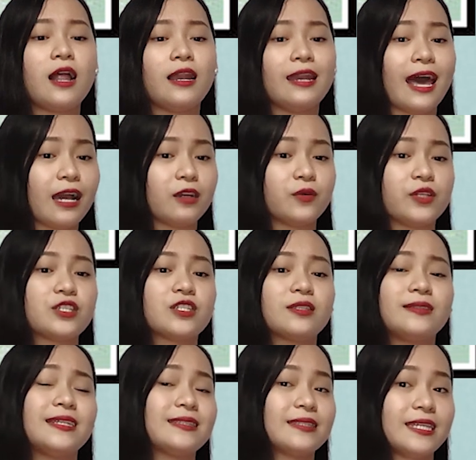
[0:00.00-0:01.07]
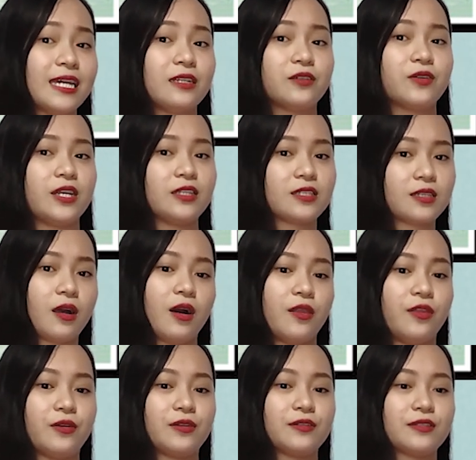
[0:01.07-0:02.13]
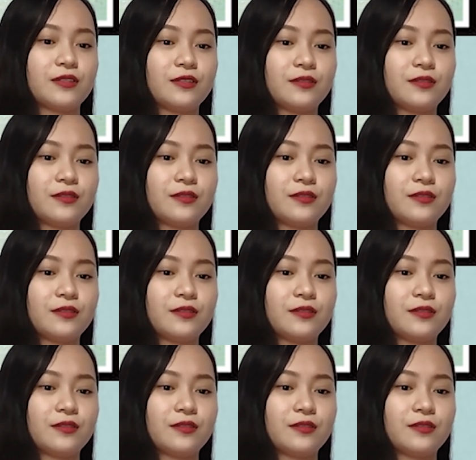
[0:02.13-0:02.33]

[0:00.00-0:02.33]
language that denigrates others.